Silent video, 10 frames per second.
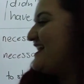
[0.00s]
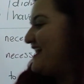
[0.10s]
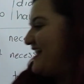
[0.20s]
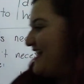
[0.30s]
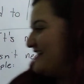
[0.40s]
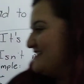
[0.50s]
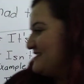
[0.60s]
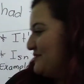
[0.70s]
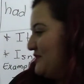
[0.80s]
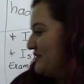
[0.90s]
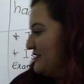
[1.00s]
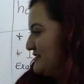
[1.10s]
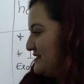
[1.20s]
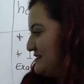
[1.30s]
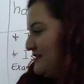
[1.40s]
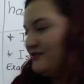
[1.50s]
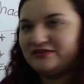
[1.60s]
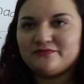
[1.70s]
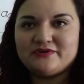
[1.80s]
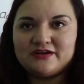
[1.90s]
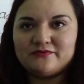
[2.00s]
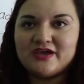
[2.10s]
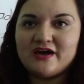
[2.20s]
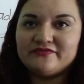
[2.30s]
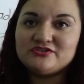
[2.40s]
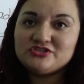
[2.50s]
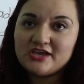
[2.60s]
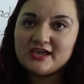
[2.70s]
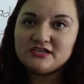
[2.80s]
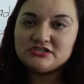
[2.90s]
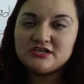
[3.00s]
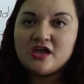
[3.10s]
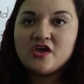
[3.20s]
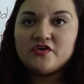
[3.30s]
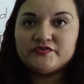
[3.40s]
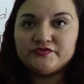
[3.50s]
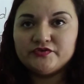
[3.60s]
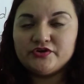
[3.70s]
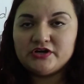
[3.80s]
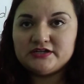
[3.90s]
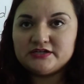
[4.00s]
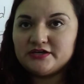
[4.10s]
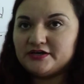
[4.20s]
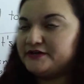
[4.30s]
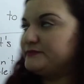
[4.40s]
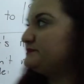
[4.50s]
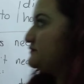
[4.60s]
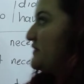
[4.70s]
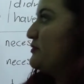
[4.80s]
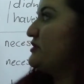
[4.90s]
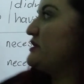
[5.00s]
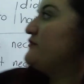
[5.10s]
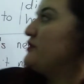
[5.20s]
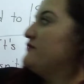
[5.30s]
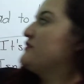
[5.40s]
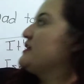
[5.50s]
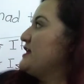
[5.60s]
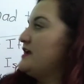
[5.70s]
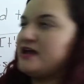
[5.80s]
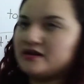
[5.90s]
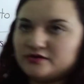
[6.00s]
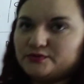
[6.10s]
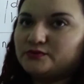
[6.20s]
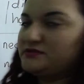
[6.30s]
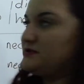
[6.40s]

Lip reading: And well, this is the only way that we have to change for the modal verb can and could.